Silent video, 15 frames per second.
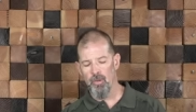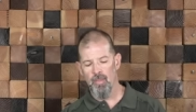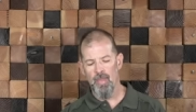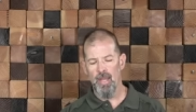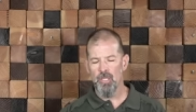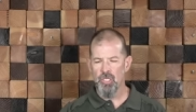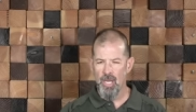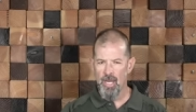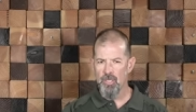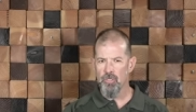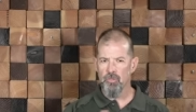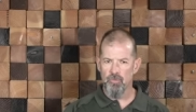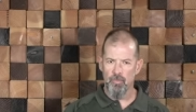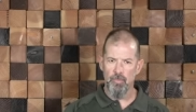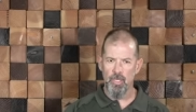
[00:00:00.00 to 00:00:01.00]
And that
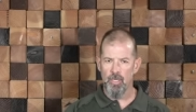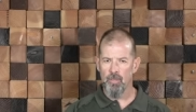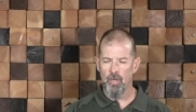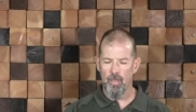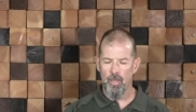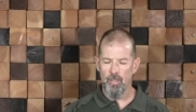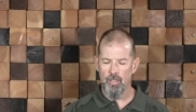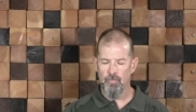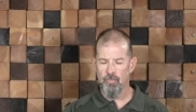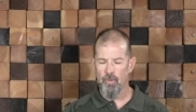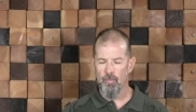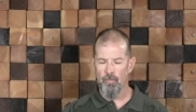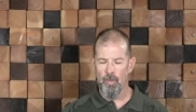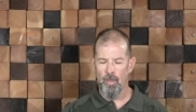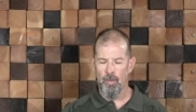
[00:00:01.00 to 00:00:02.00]
changes from, uh,
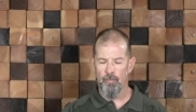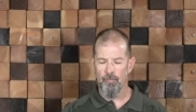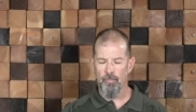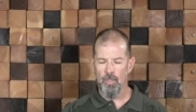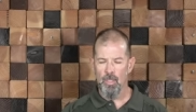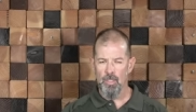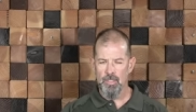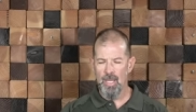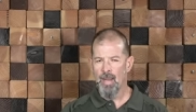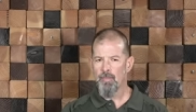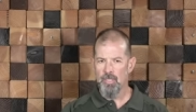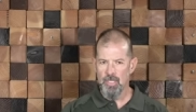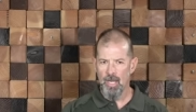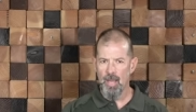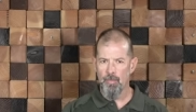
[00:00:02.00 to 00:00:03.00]
from um, time to
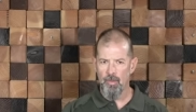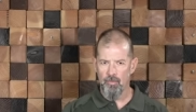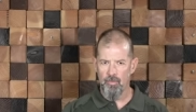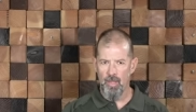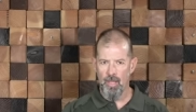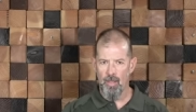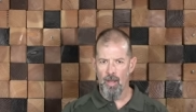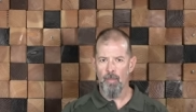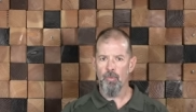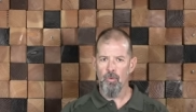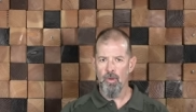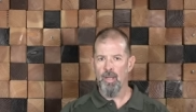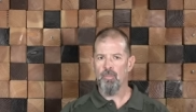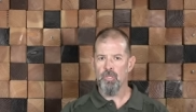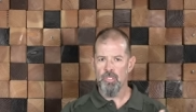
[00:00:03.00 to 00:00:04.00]
time as they
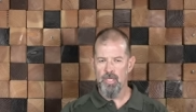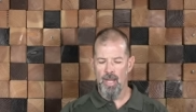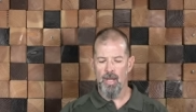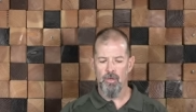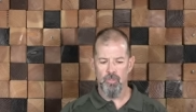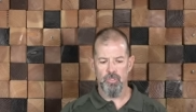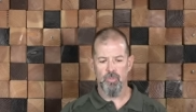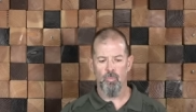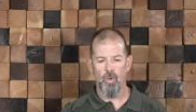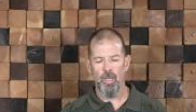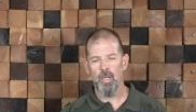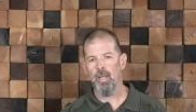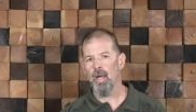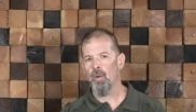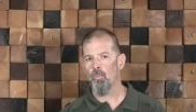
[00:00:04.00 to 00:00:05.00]
upgrade the standards and
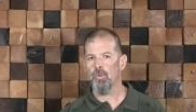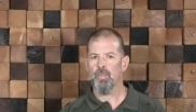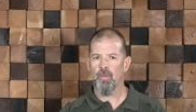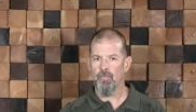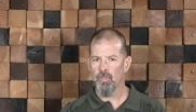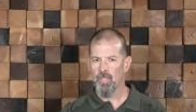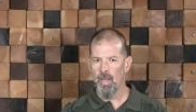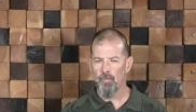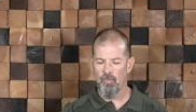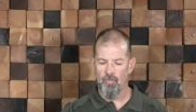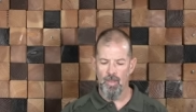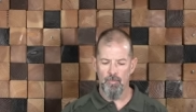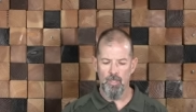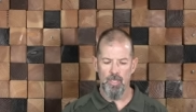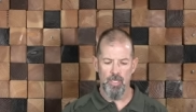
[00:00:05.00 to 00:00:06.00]
whatnot with different types of
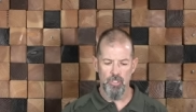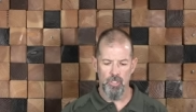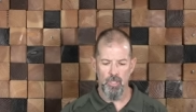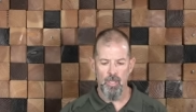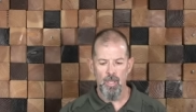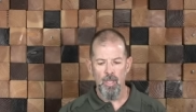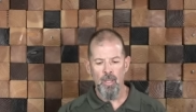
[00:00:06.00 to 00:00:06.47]
ammunition.